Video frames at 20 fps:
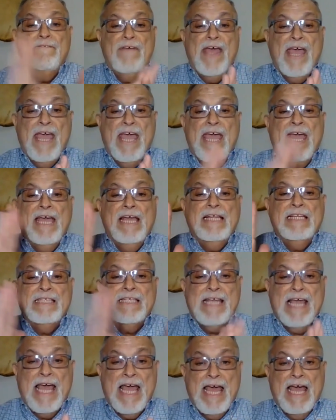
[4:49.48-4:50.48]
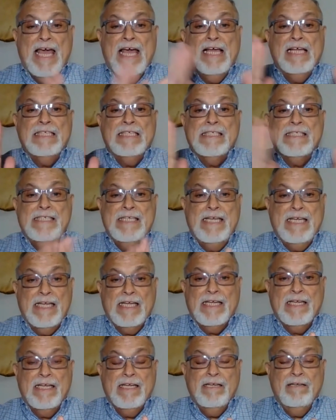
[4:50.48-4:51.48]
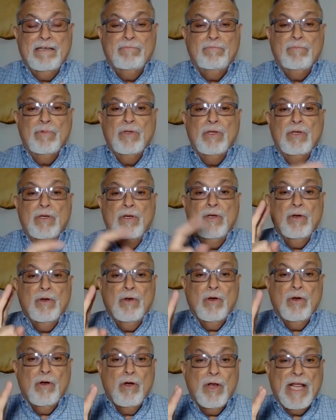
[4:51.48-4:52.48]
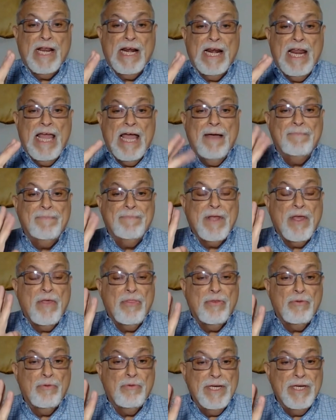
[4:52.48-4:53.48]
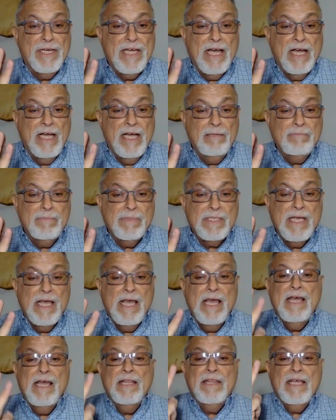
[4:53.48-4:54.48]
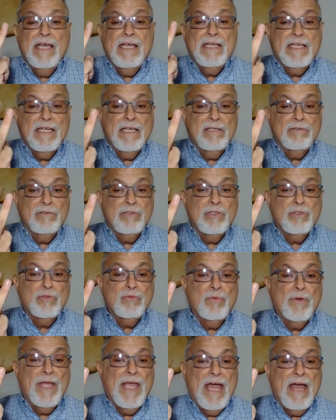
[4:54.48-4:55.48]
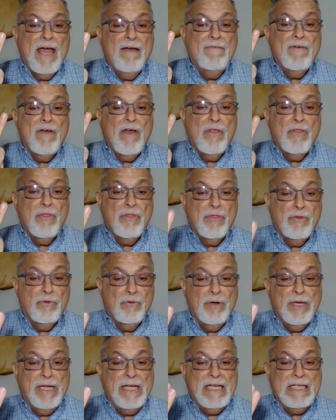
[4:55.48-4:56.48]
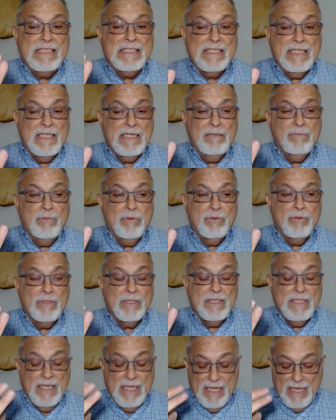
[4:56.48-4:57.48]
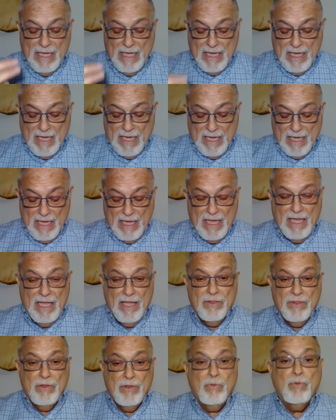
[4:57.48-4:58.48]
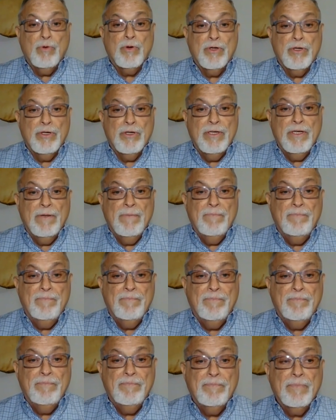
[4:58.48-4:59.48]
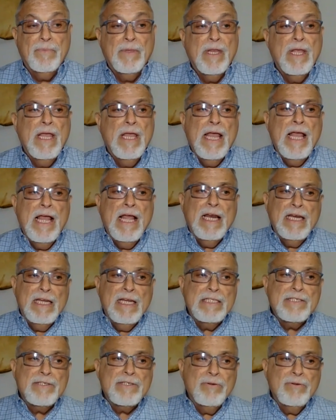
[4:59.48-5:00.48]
Fantastic. Are clapped 3 times. That tells us we have 3 syllables in the word. Let's